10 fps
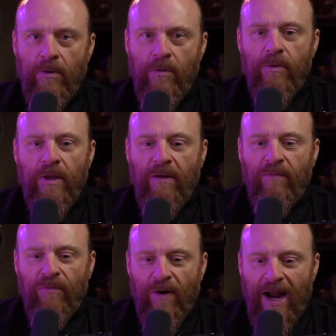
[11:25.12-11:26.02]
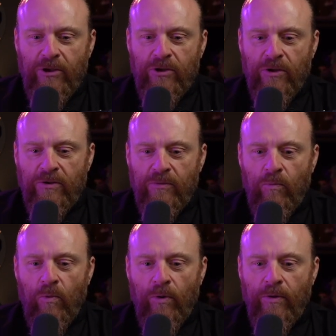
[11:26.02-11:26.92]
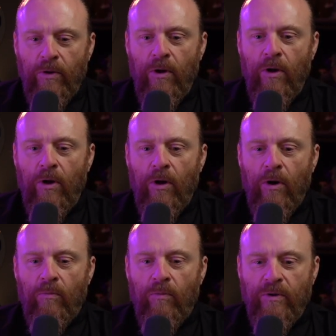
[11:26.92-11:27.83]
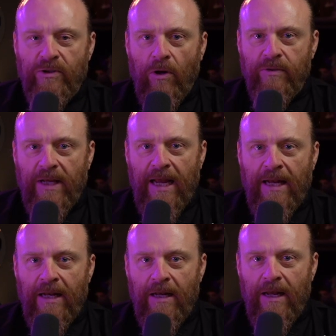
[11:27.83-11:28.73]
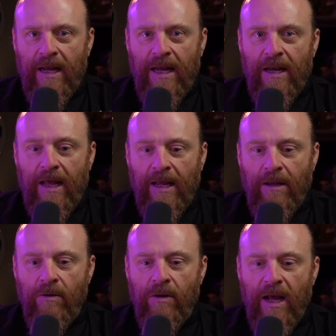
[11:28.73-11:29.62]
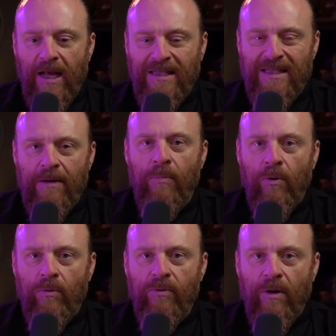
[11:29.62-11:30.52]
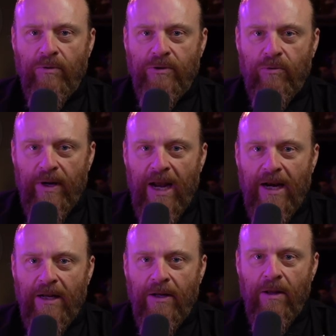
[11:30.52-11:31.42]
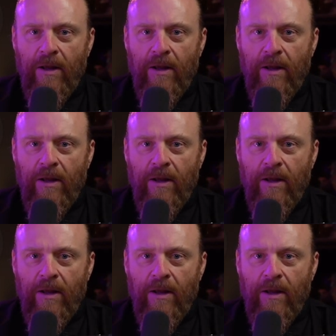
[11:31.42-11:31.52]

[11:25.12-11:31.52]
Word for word: the fractures would result in in a a symbol that was created,